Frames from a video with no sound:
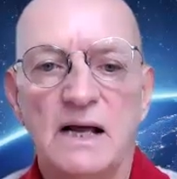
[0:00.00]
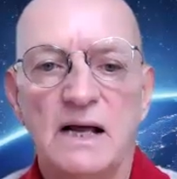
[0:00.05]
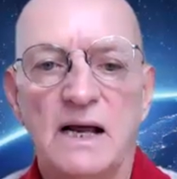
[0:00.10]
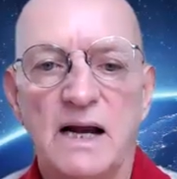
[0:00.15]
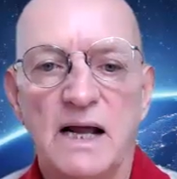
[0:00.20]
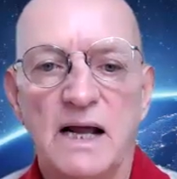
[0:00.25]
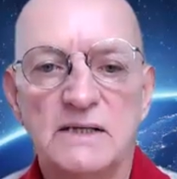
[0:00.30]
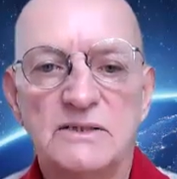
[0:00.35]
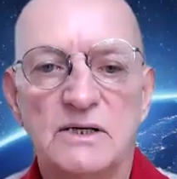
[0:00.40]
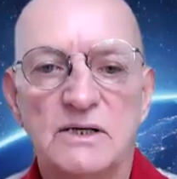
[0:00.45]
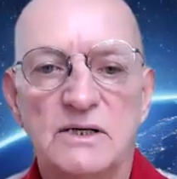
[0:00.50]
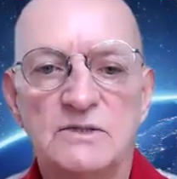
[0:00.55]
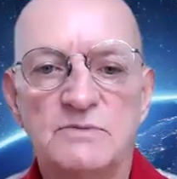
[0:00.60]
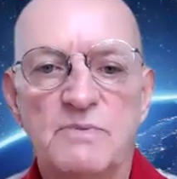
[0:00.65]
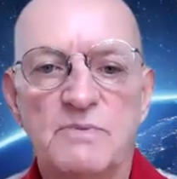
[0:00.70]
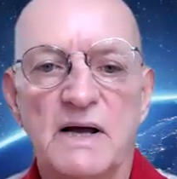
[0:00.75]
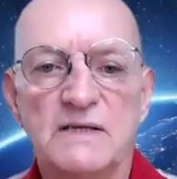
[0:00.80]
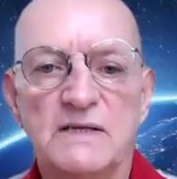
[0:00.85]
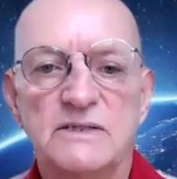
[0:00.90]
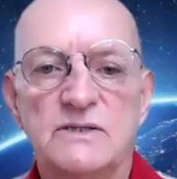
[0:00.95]
And as those
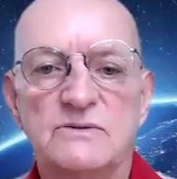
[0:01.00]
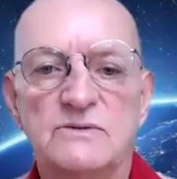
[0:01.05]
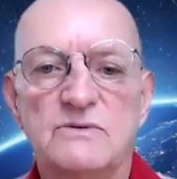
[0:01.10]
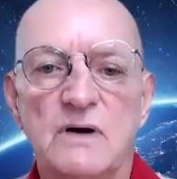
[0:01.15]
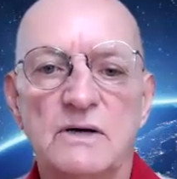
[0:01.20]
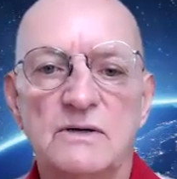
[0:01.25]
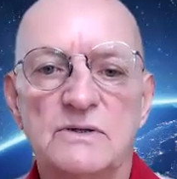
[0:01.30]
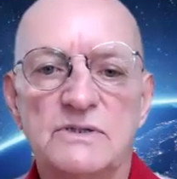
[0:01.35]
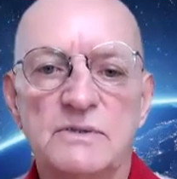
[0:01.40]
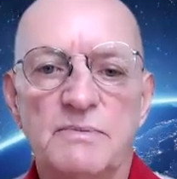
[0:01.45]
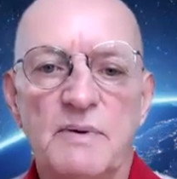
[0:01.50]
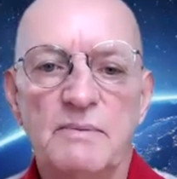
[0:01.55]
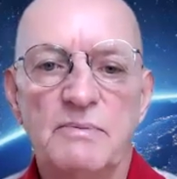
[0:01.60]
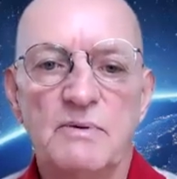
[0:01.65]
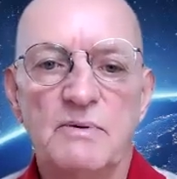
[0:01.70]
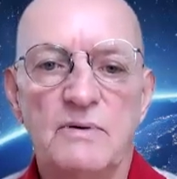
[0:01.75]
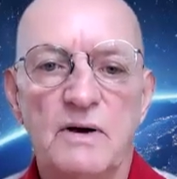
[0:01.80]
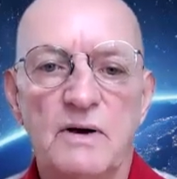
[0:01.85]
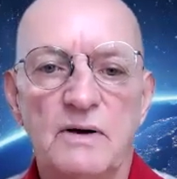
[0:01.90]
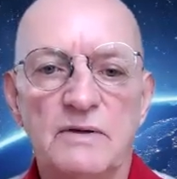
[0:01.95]
prices rose, the
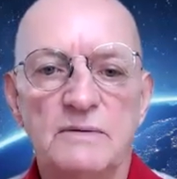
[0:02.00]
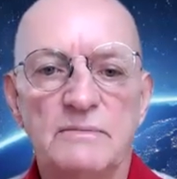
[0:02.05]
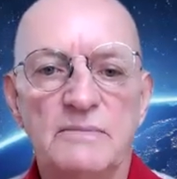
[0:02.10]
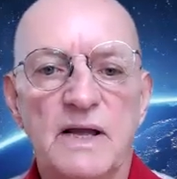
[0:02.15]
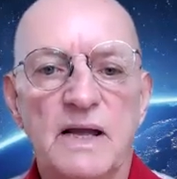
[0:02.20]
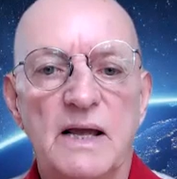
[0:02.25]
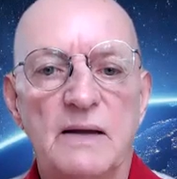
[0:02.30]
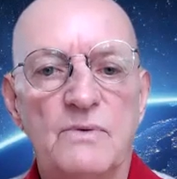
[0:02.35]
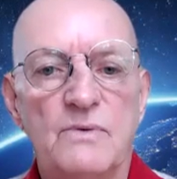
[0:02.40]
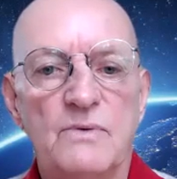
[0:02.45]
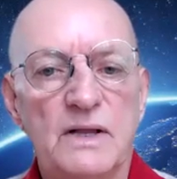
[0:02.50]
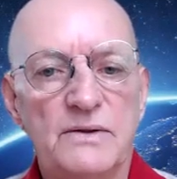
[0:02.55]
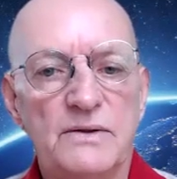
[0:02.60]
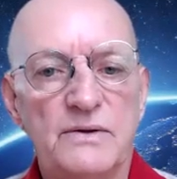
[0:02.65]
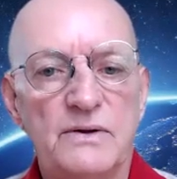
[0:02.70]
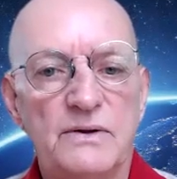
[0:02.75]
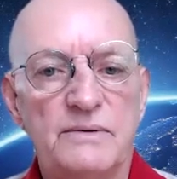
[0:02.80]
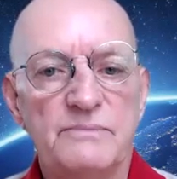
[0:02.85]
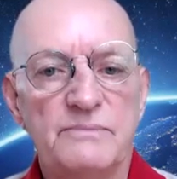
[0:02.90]
people who own them became wealthier.